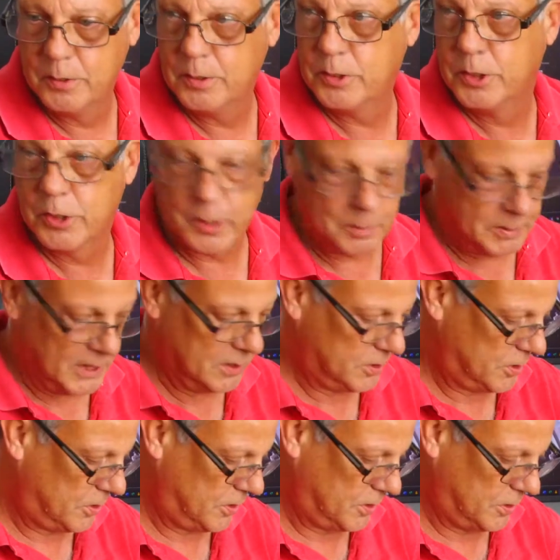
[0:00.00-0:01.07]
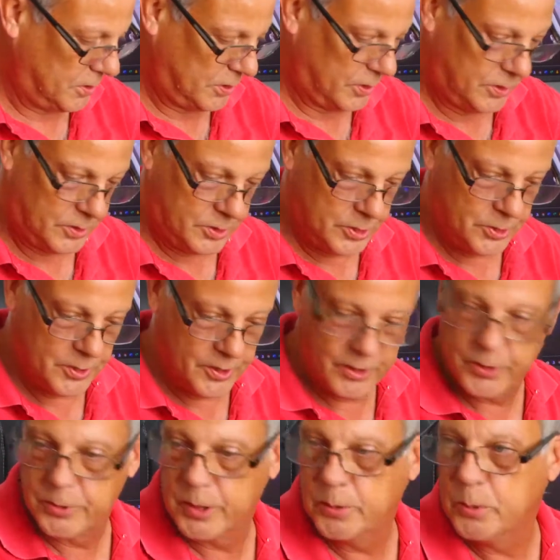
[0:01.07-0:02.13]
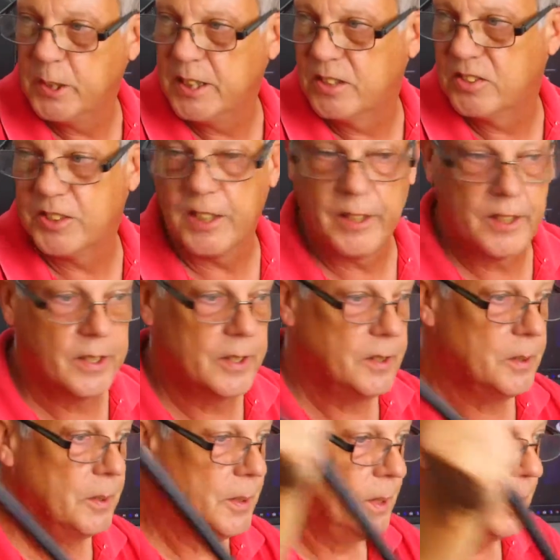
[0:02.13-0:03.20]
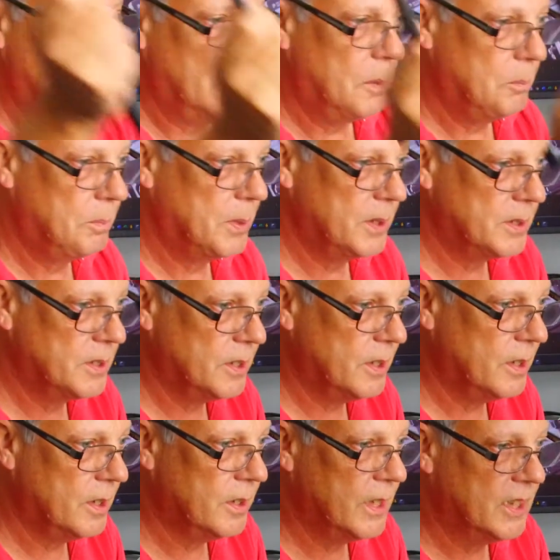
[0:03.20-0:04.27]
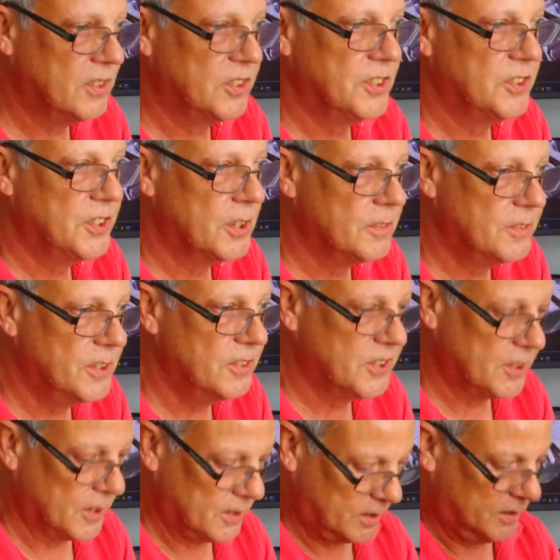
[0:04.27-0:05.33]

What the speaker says: took about 2 to 3 weeks, I think. But that's a selfie stick, and